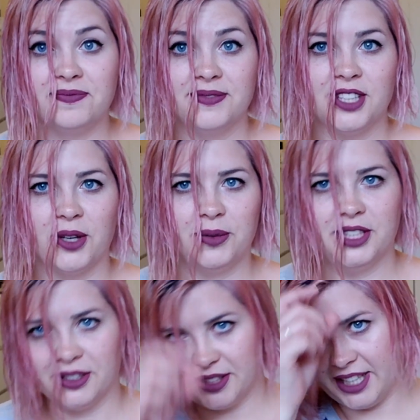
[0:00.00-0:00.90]
So we
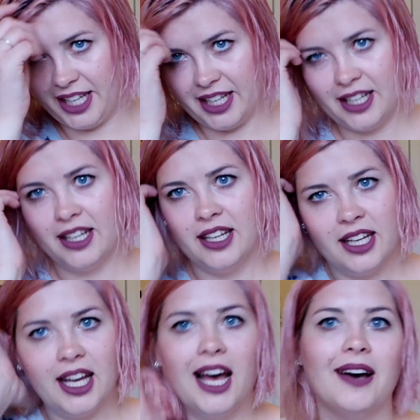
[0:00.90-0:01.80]
shall see
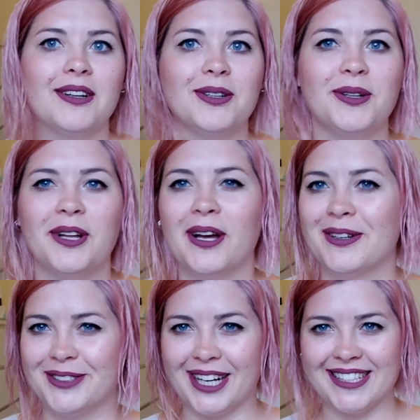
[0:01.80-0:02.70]
how it all
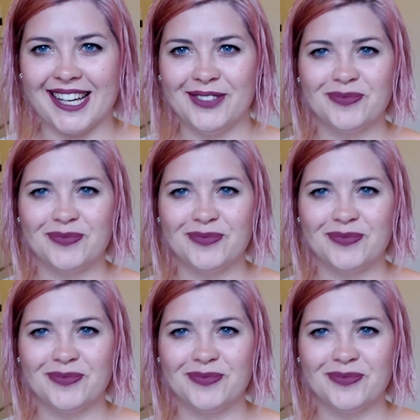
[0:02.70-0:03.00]
dries out.